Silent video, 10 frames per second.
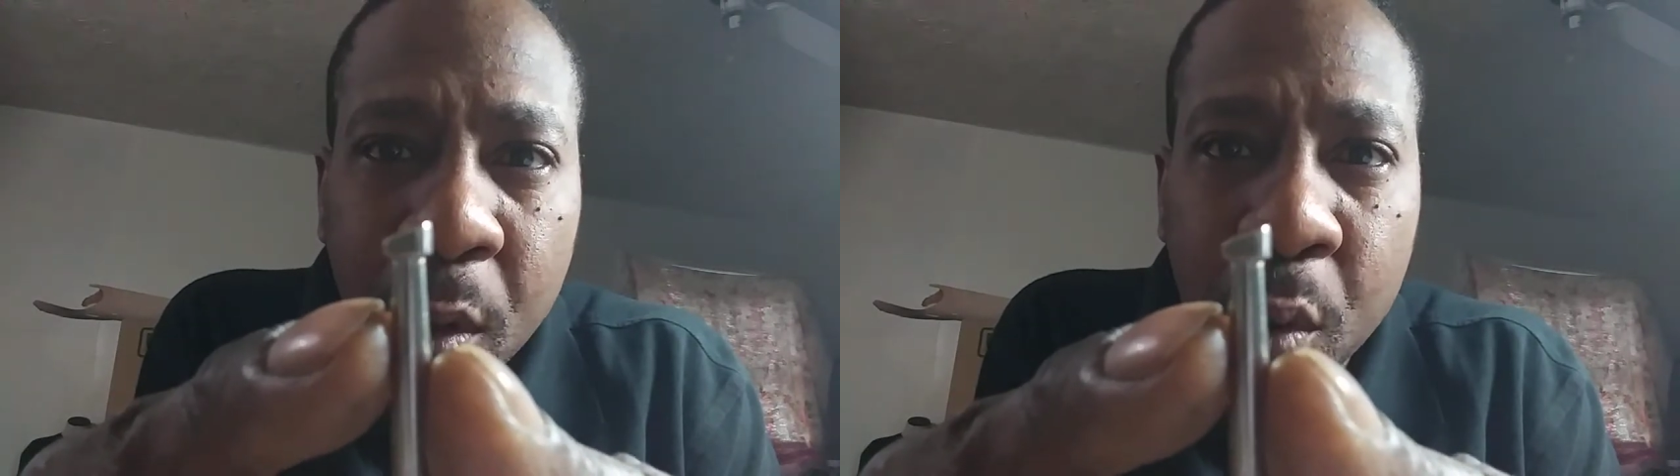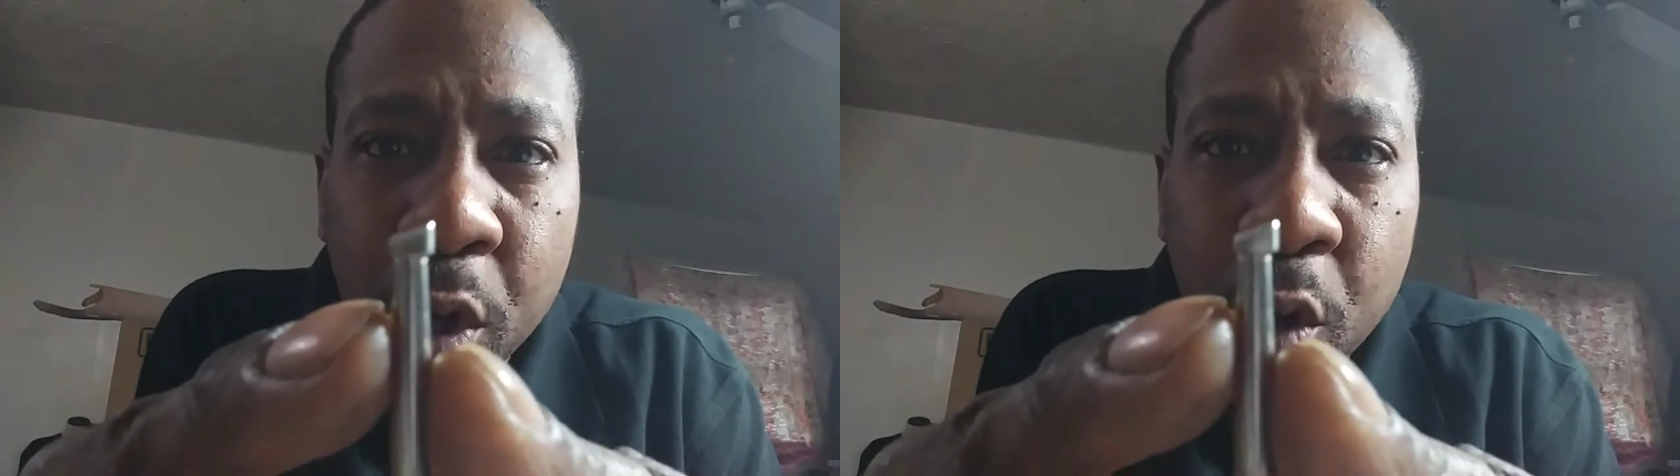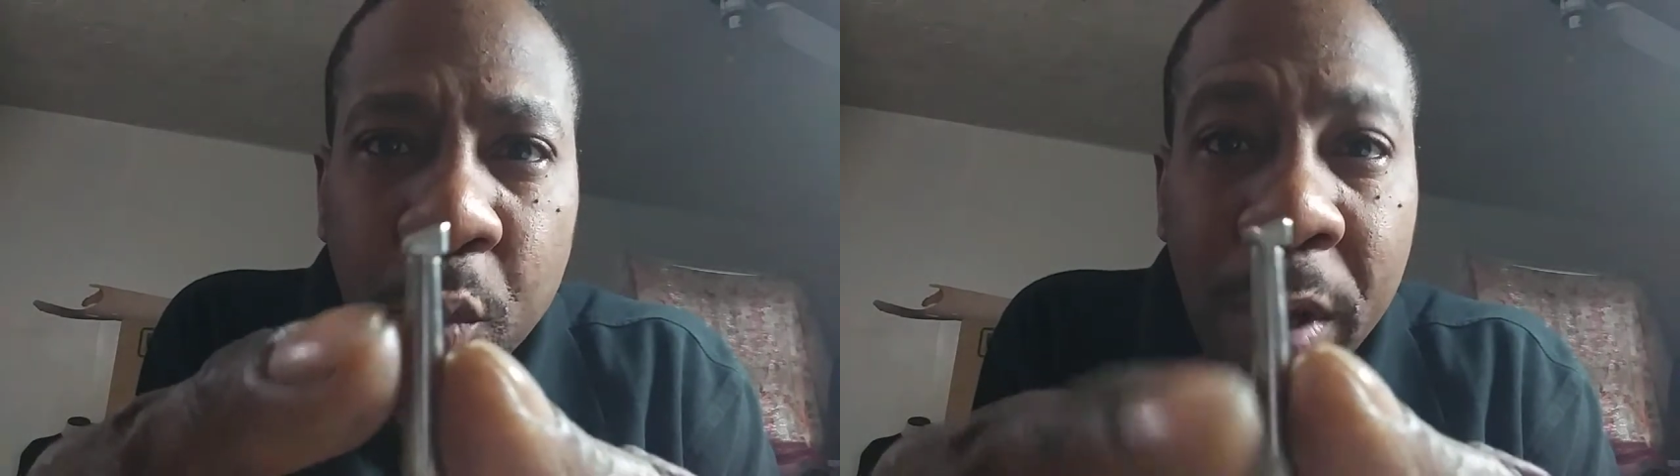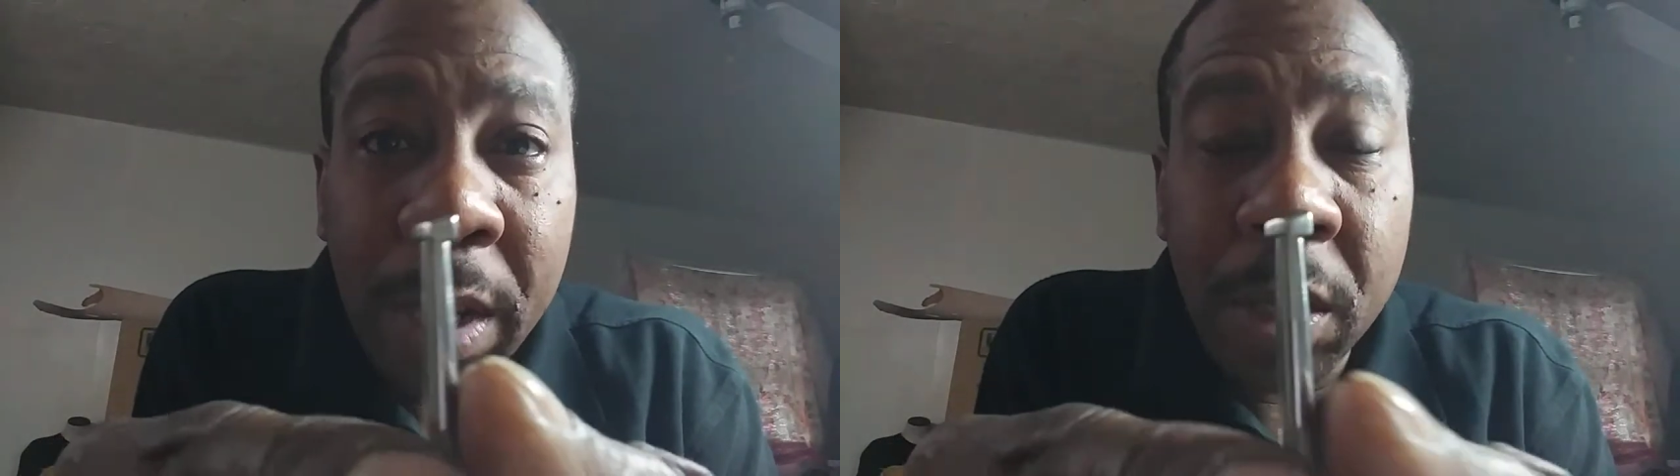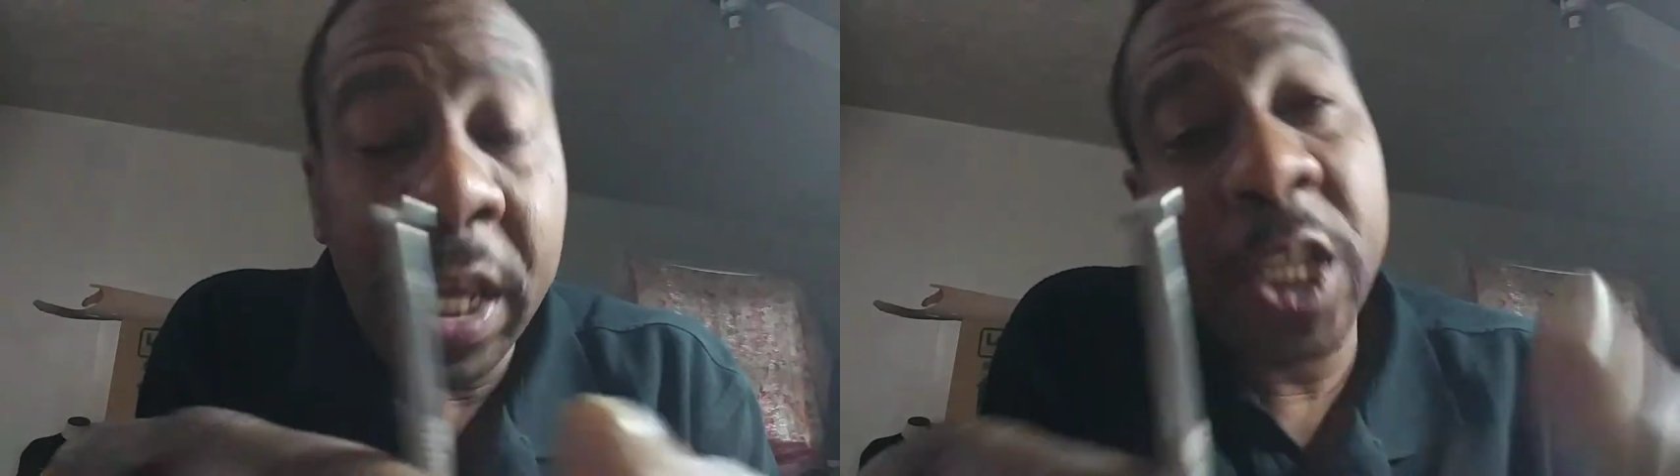or you
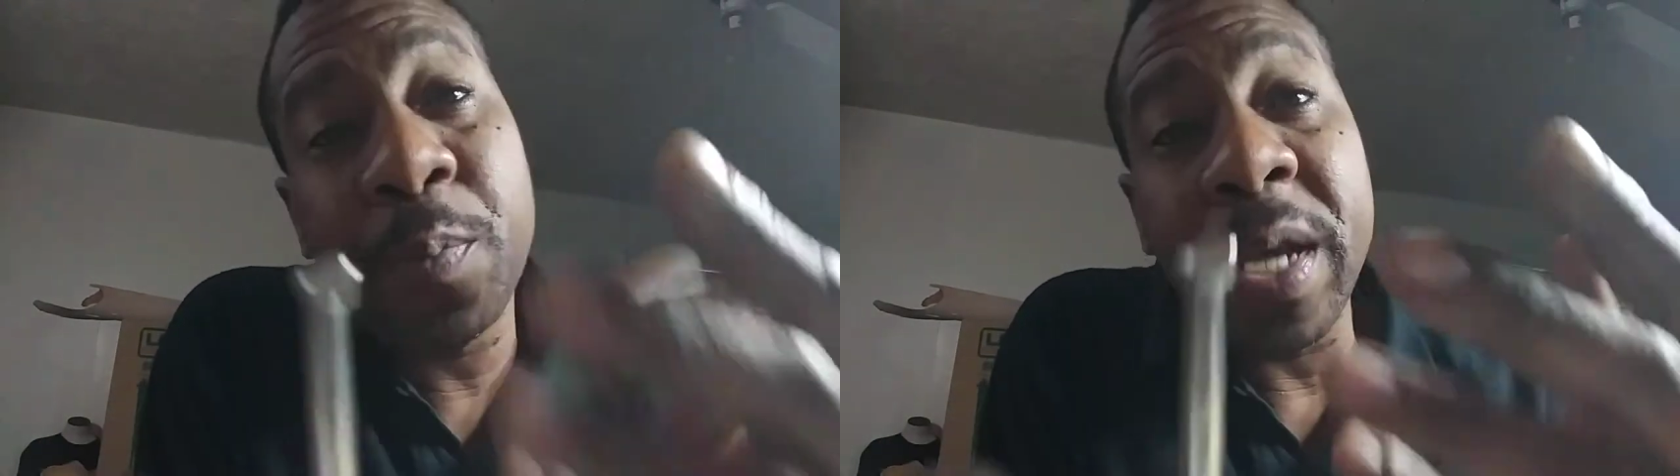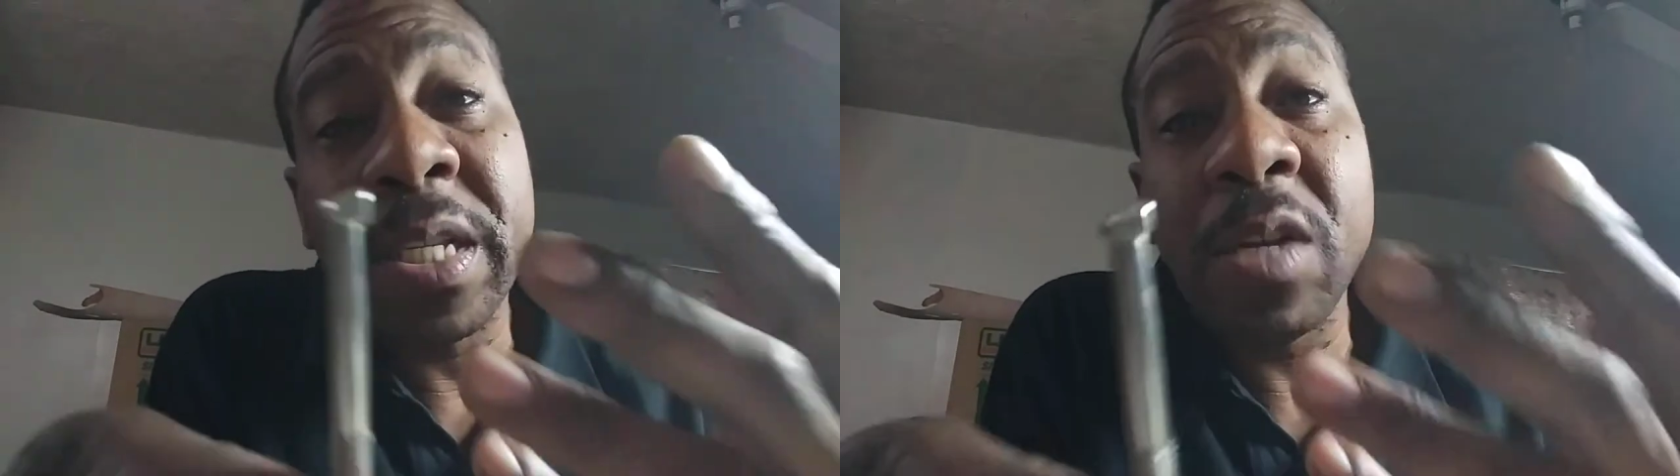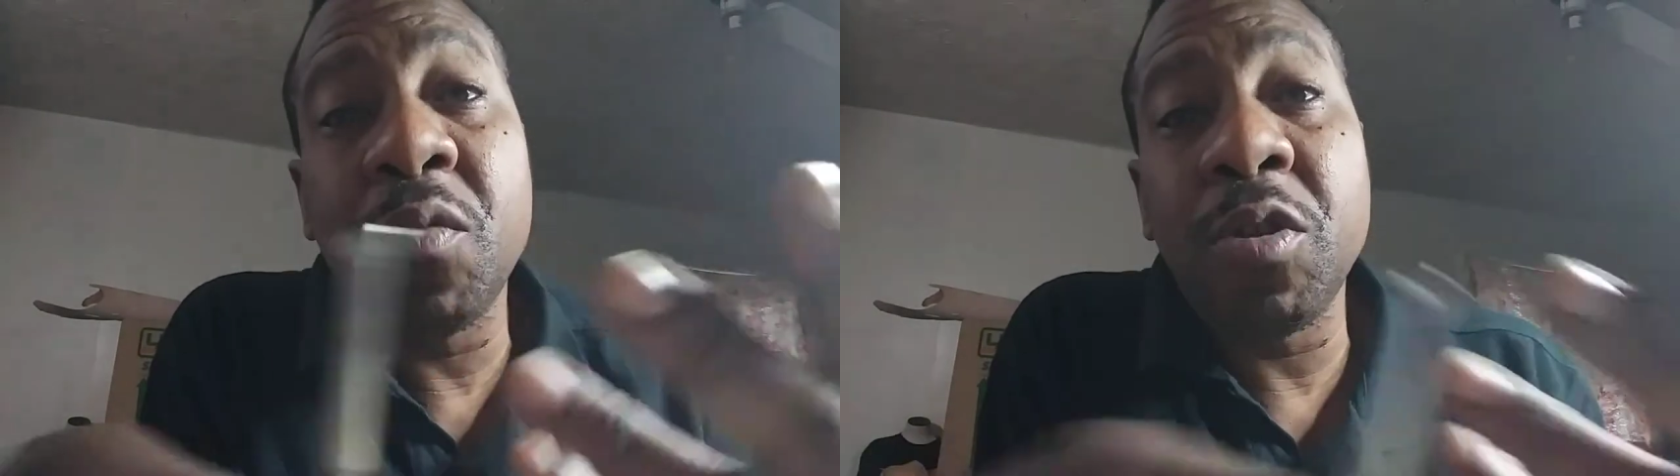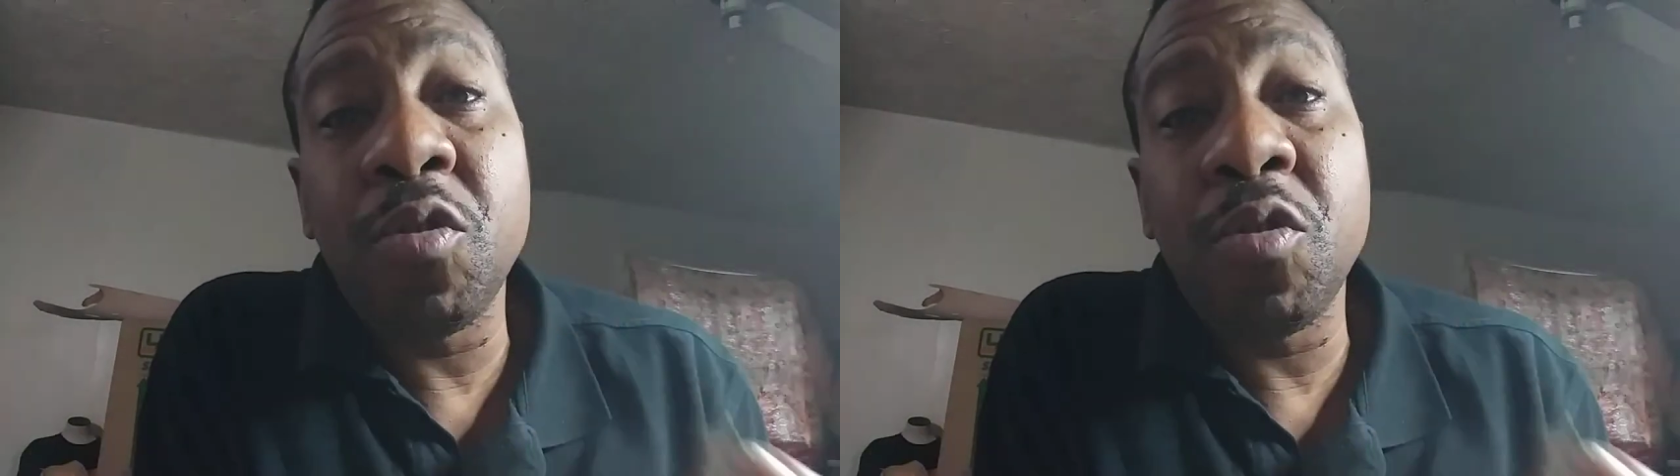really, especially when